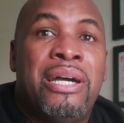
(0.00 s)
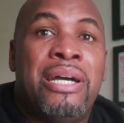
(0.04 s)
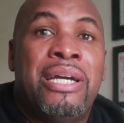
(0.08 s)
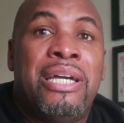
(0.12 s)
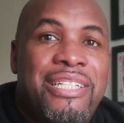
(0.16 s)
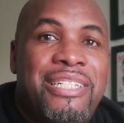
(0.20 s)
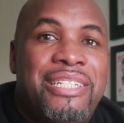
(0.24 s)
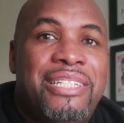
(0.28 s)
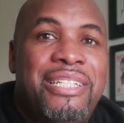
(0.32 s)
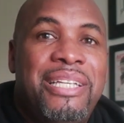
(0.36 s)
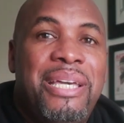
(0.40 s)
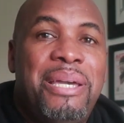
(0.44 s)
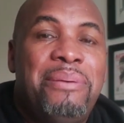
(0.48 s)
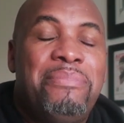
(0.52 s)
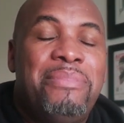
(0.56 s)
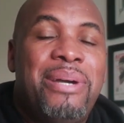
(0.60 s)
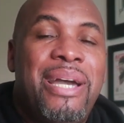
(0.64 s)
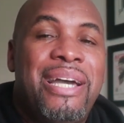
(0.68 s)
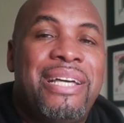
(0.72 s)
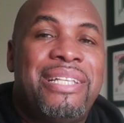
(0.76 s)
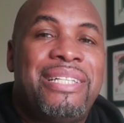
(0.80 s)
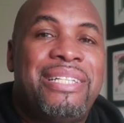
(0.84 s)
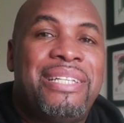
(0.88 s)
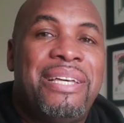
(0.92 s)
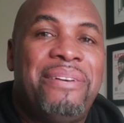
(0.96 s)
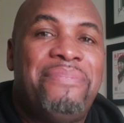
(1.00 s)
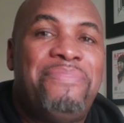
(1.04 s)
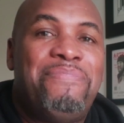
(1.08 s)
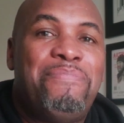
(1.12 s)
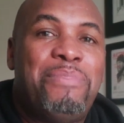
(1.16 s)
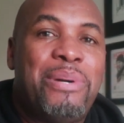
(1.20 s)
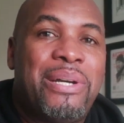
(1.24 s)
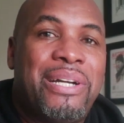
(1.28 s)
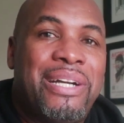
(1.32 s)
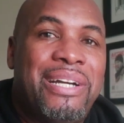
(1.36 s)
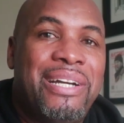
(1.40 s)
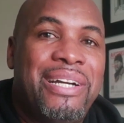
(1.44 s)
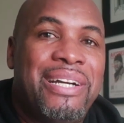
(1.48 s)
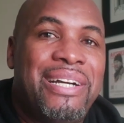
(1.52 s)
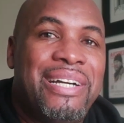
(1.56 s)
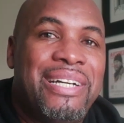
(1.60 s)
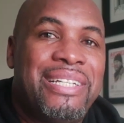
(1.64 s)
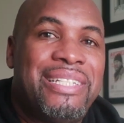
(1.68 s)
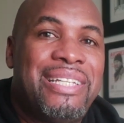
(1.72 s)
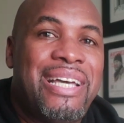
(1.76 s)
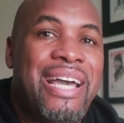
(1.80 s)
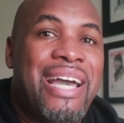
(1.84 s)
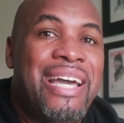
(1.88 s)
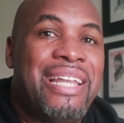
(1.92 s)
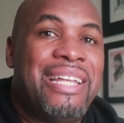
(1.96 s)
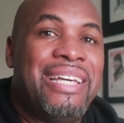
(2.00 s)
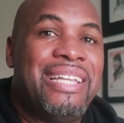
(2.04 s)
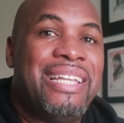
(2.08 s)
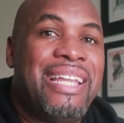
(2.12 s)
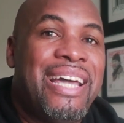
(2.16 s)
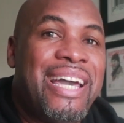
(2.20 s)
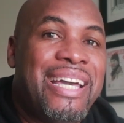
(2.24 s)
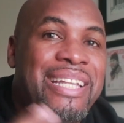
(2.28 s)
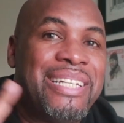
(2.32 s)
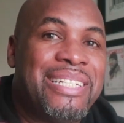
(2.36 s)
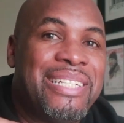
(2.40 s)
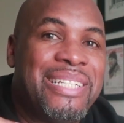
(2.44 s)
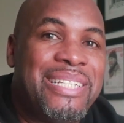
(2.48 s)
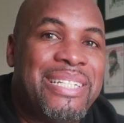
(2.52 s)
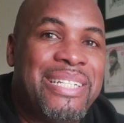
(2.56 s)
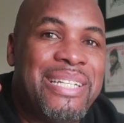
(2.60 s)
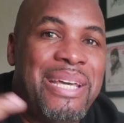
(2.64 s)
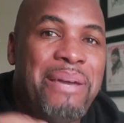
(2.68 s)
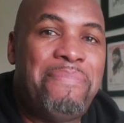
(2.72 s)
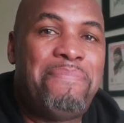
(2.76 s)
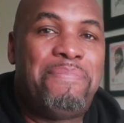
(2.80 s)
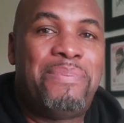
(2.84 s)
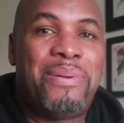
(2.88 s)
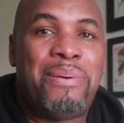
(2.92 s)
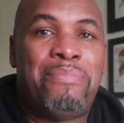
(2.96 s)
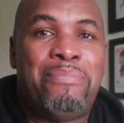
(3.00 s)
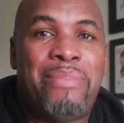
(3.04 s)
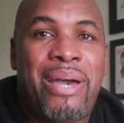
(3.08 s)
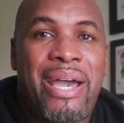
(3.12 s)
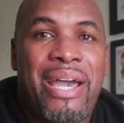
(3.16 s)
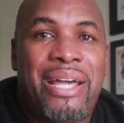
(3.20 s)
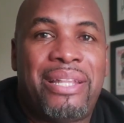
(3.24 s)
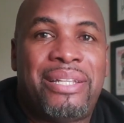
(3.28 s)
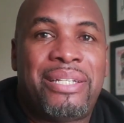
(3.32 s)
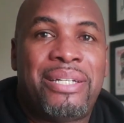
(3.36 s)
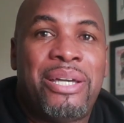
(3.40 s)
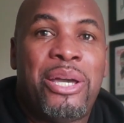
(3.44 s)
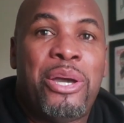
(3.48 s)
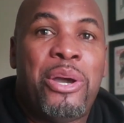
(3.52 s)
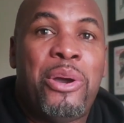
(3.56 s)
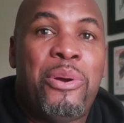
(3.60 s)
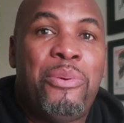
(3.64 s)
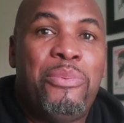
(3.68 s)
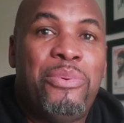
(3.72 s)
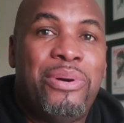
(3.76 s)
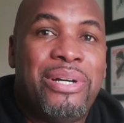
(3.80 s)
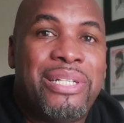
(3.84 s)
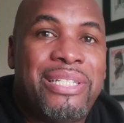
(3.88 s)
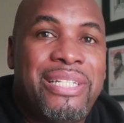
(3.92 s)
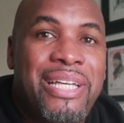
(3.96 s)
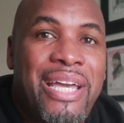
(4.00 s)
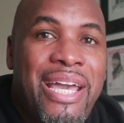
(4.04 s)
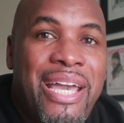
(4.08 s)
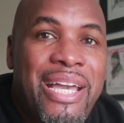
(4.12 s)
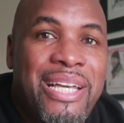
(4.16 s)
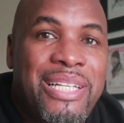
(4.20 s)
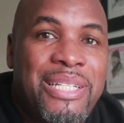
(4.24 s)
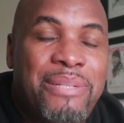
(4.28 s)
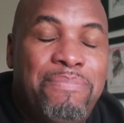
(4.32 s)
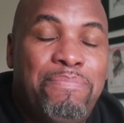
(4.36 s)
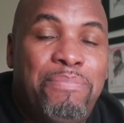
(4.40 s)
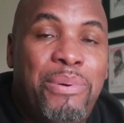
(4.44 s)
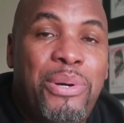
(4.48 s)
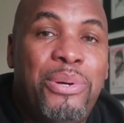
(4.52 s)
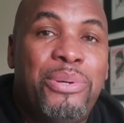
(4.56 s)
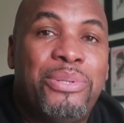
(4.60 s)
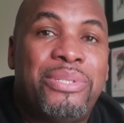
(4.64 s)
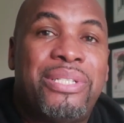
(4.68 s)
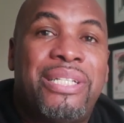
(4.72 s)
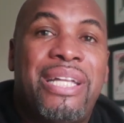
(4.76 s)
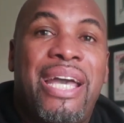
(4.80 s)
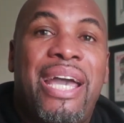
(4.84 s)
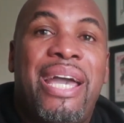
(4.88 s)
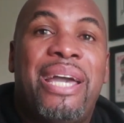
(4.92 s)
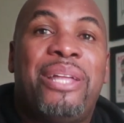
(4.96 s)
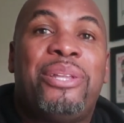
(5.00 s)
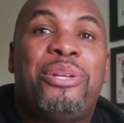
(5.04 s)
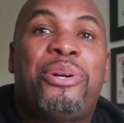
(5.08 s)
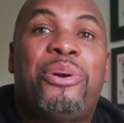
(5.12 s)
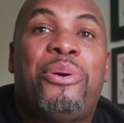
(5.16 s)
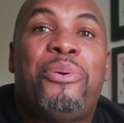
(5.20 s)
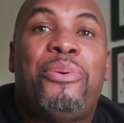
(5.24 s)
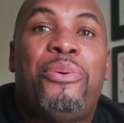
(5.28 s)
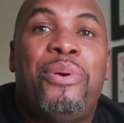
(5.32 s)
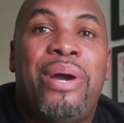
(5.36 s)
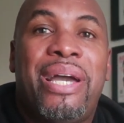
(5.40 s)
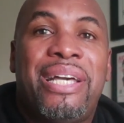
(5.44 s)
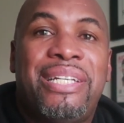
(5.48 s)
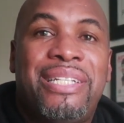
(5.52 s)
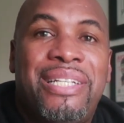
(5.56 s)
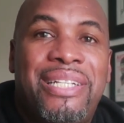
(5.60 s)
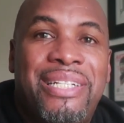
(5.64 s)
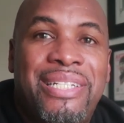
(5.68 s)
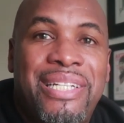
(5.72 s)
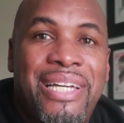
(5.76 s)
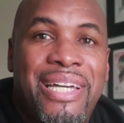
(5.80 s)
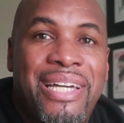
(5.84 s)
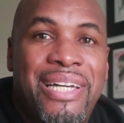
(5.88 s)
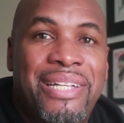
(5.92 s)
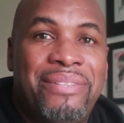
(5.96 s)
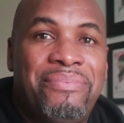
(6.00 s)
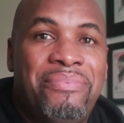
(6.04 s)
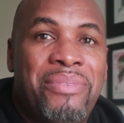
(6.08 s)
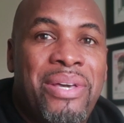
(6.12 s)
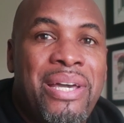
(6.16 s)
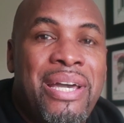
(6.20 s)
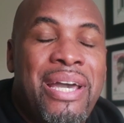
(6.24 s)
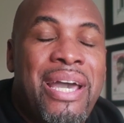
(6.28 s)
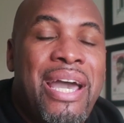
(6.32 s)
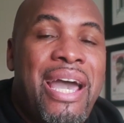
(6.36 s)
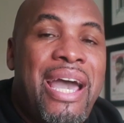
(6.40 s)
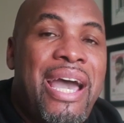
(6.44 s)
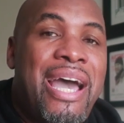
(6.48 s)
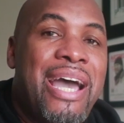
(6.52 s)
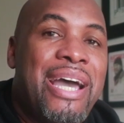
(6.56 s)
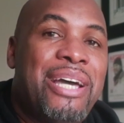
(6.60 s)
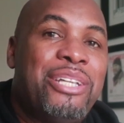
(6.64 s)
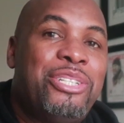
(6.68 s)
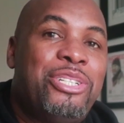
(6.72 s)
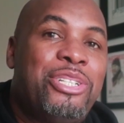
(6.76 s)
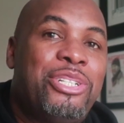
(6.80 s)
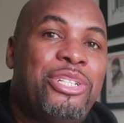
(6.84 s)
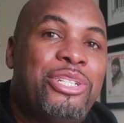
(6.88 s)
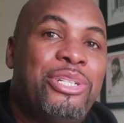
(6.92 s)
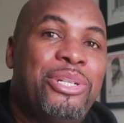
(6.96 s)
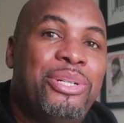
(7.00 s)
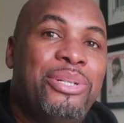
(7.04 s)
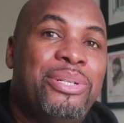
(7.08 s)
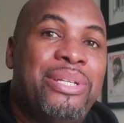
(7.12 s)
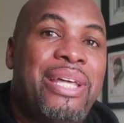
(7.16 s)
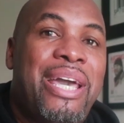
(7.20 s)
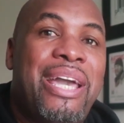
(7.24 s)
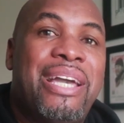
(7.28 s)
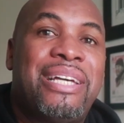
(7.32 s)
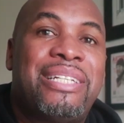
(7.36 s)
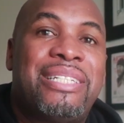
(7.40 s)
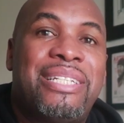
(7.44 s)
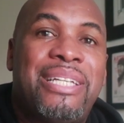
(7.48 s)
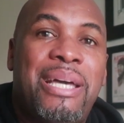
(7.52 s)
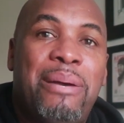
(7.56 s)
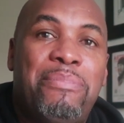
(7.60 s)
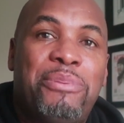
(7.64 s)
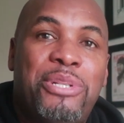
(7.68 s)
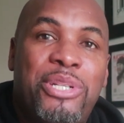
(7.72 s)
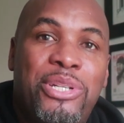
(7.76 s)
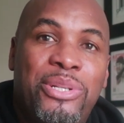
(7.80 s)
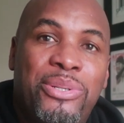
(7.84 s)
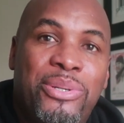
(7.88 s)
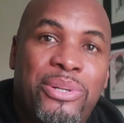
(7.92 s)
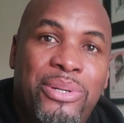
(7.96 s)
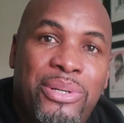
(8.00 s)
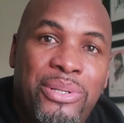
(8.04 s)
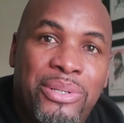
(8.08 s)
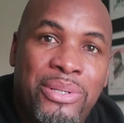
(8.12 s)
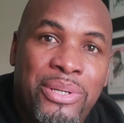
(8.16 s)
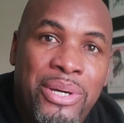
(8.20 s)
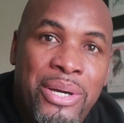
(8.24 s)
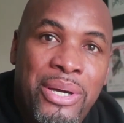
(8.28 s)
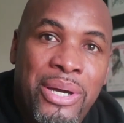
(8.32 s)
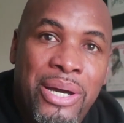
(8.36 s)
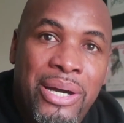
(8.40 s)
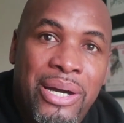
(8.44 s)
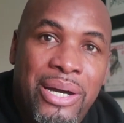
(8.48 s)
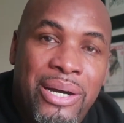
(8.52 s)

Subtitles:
It seemed as if because an alleged diplomat was exposed and questioned as to the exceptional